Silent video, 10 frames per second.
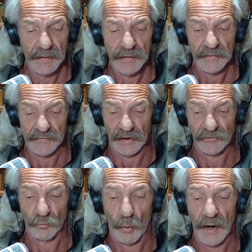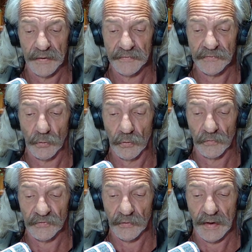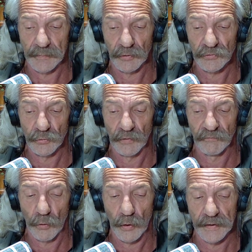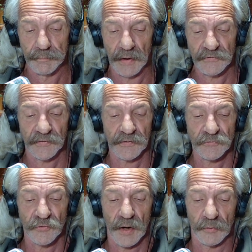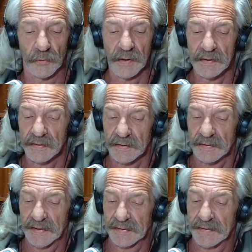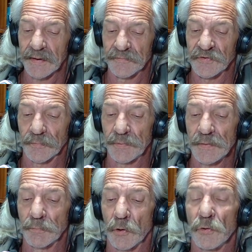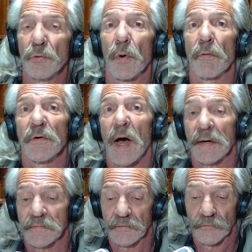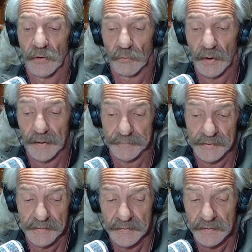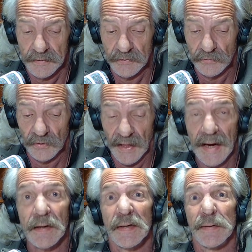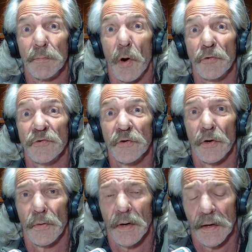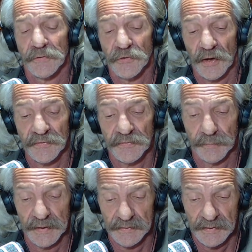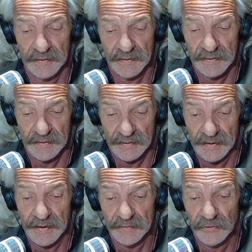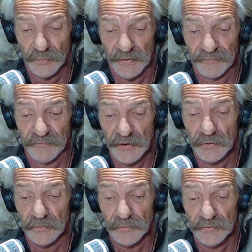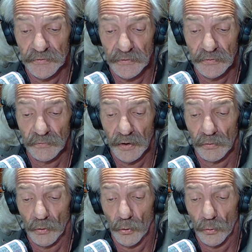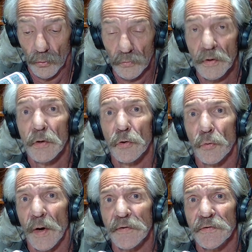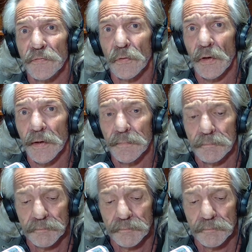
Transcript: Such wise souls are able to avoid much of the trouble that comes to people who will not grow up, who lack emotional adjustment, and who refuse to grow old gracefully.